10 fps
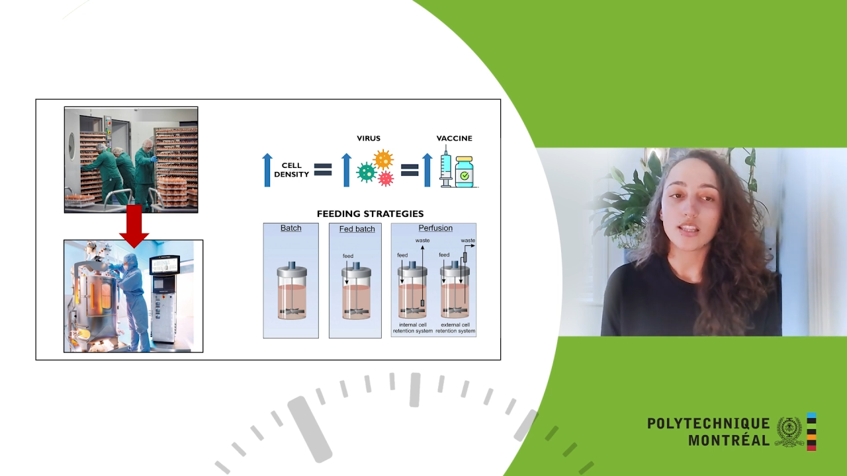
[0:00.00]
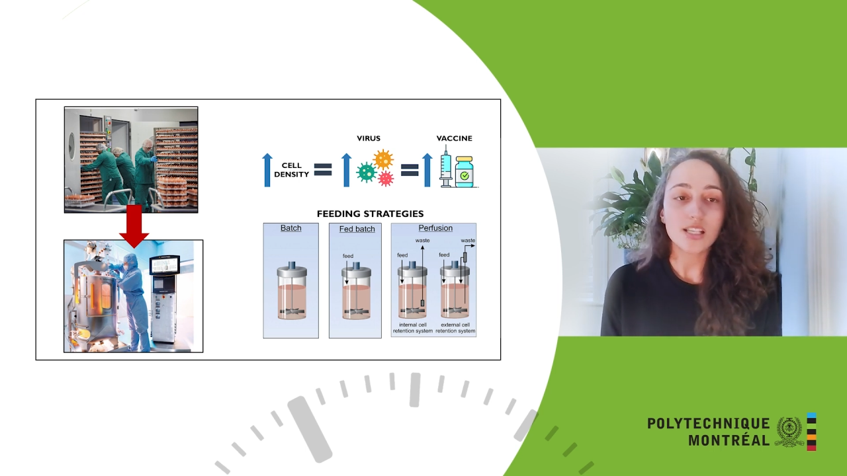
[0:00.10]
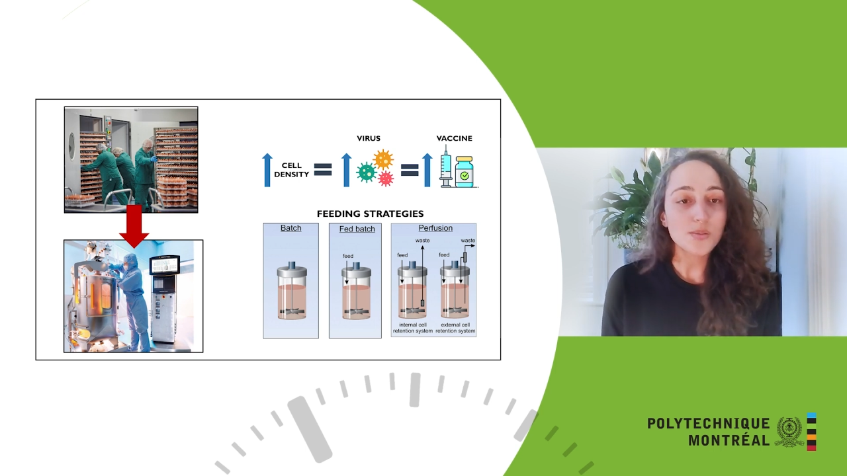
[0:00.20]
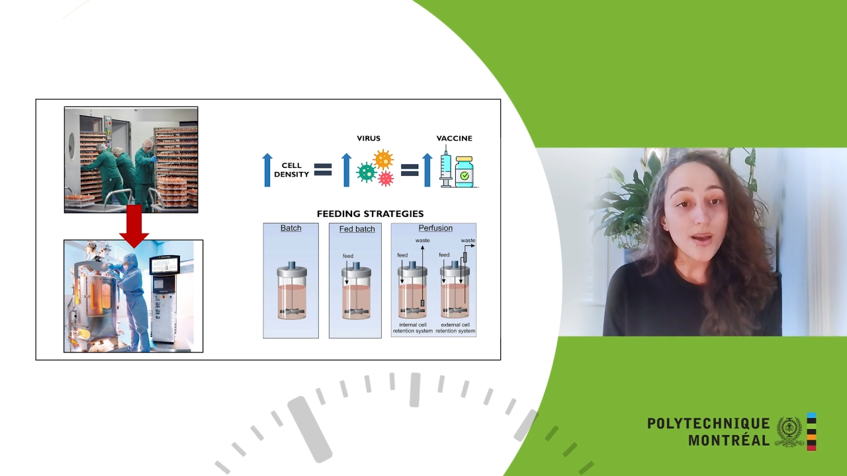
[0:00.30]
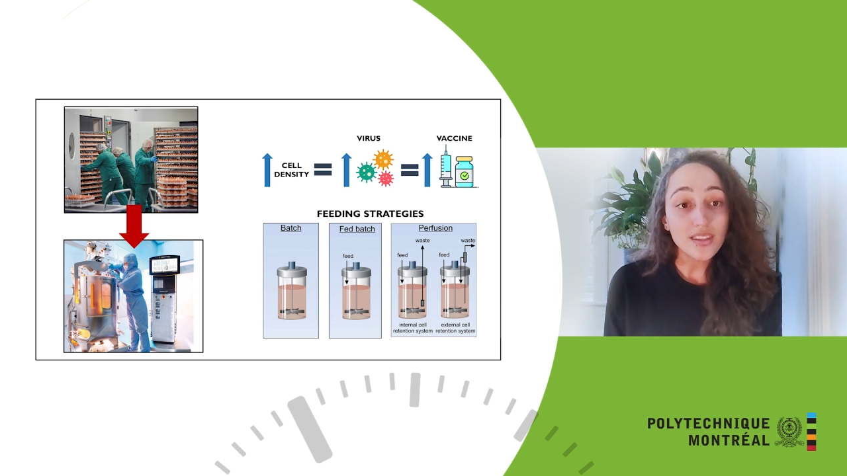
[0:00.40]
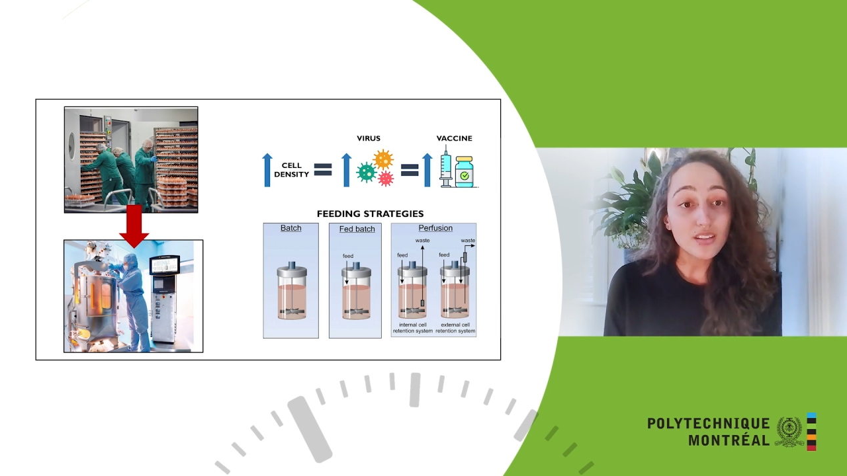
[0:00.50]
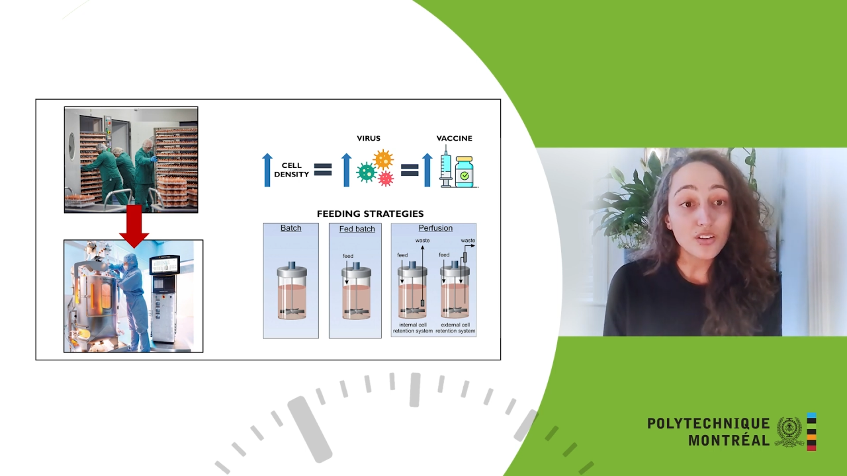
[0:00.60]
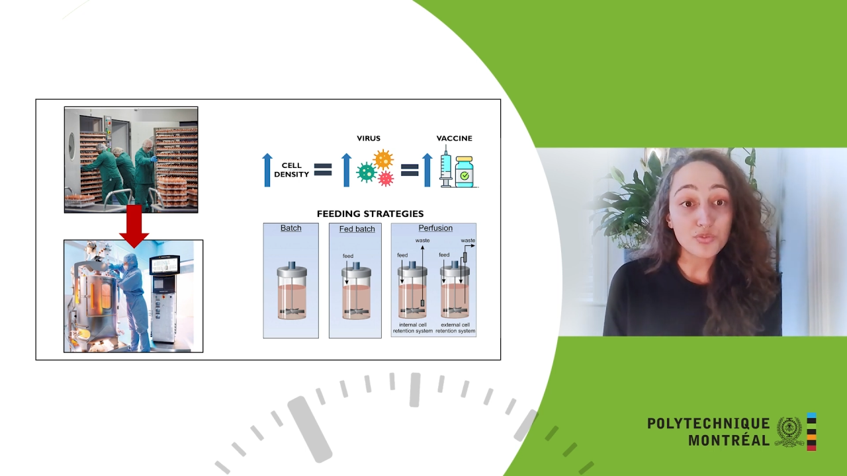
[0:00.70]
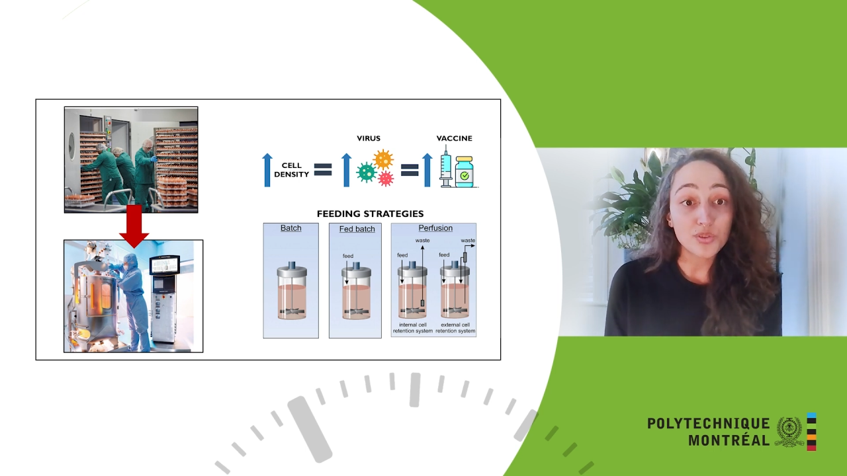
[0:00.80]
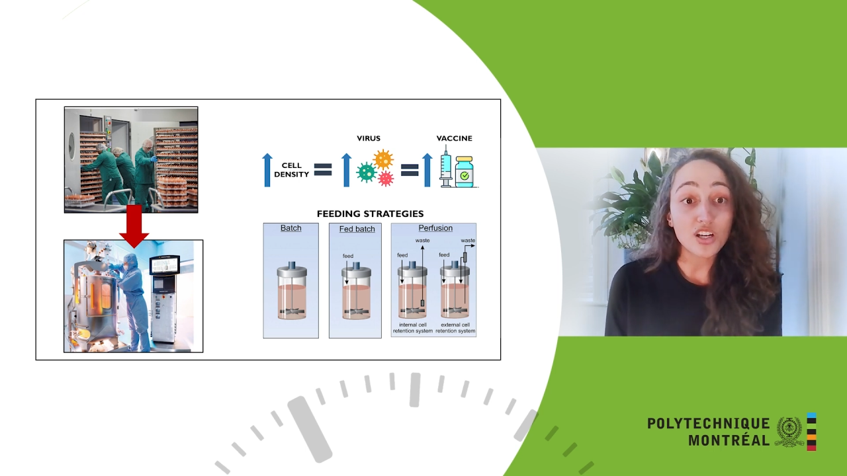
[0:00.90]
This method
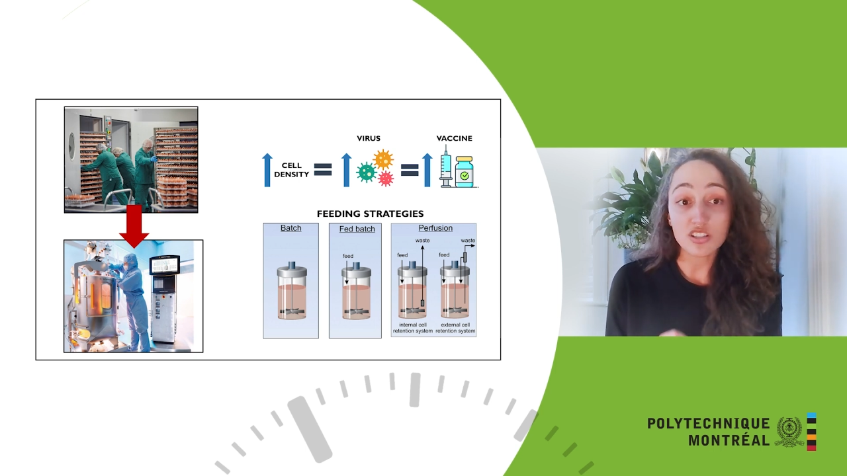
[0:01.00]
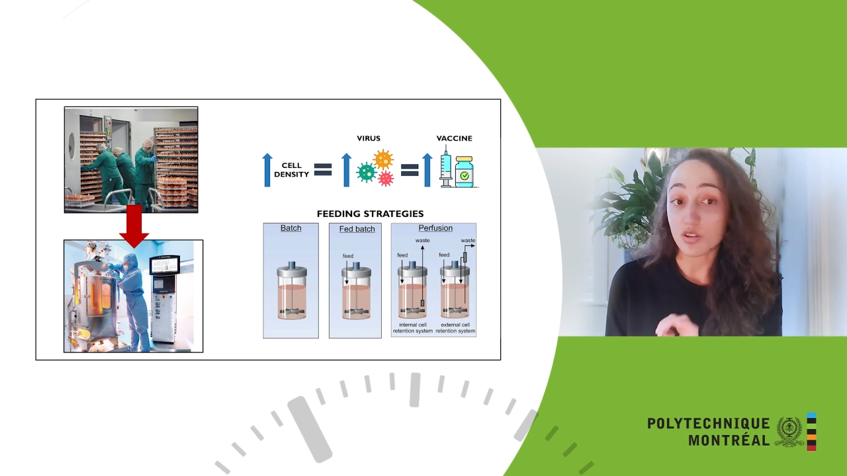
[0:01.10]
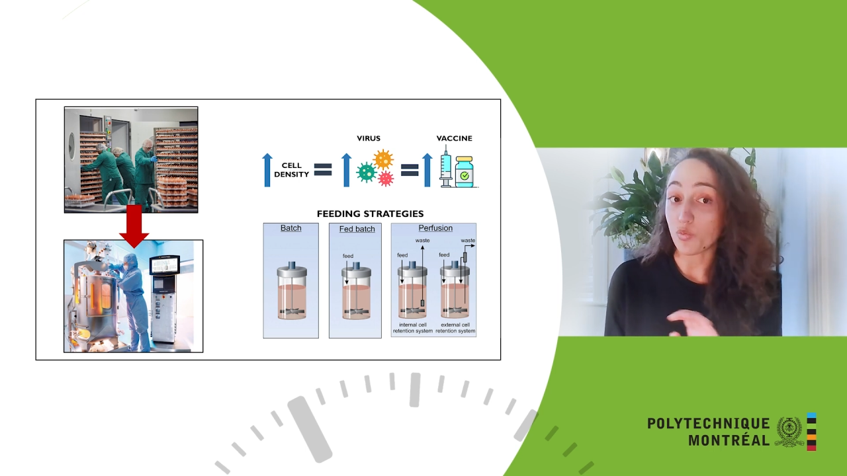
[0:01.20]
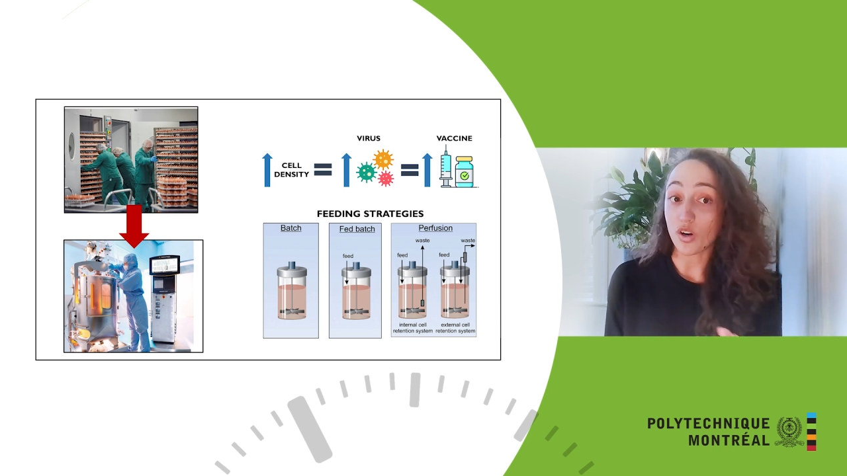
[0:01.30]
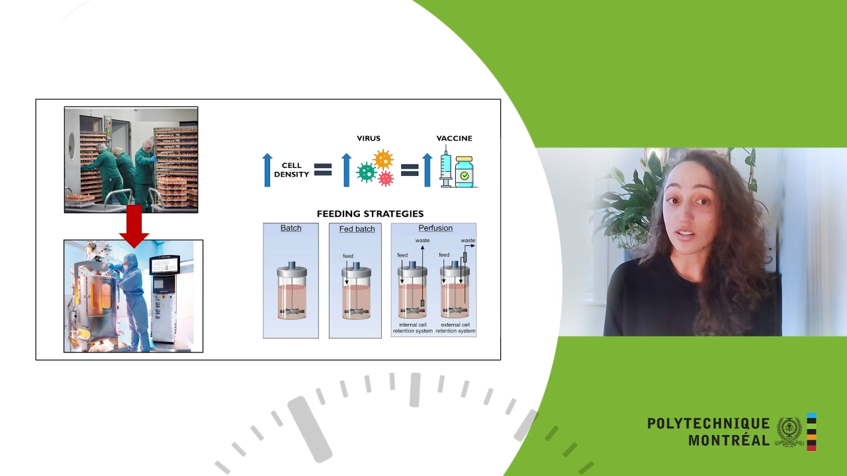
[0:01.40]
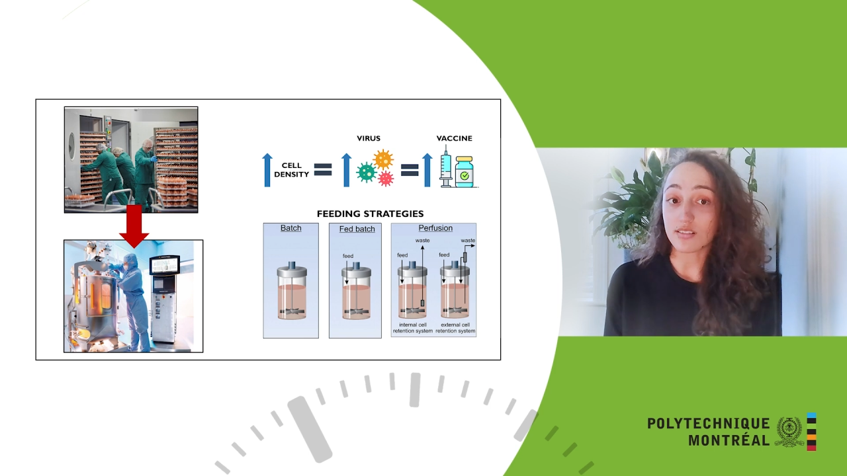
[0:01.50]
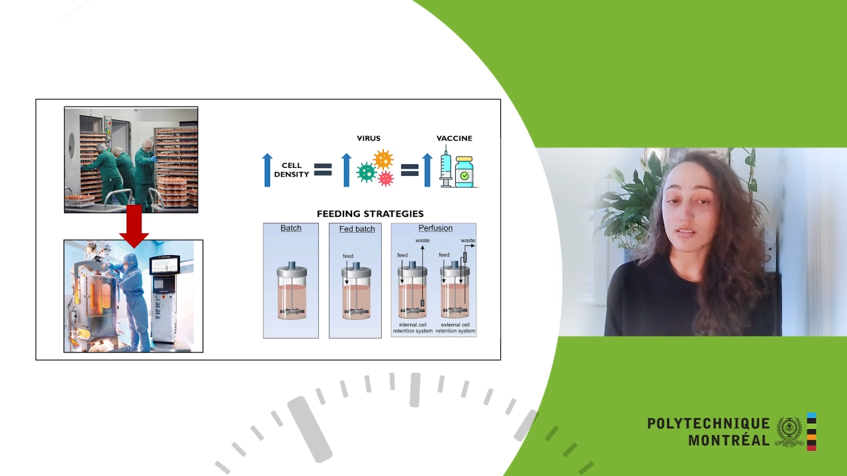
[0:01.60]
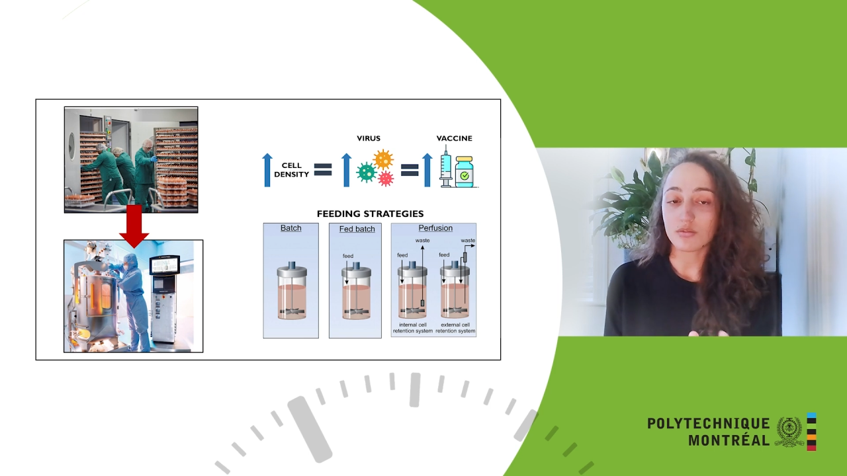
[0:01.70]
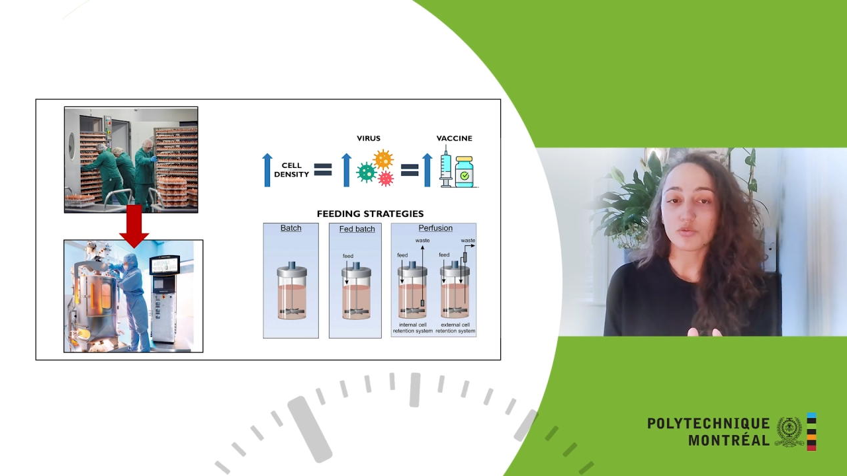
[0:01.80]
of production works.